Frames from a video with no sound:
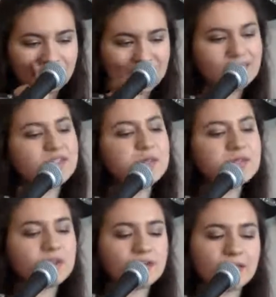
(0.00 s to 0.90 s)
This
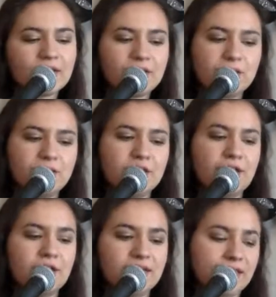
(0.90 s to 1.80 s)
one's called California
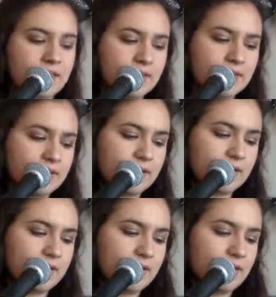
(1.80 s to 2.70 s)
Calling,
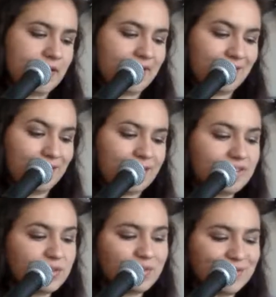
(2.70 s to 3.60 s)
and
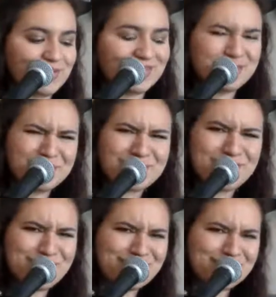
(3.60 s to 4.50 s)
this was
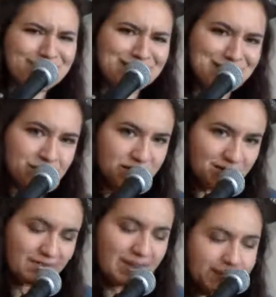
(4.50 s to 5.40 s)
another interesting one
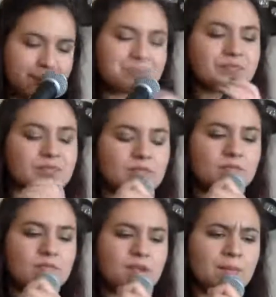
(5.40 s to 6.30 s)
to write
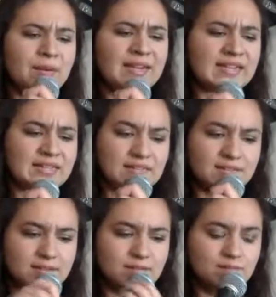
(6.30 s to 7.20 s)
because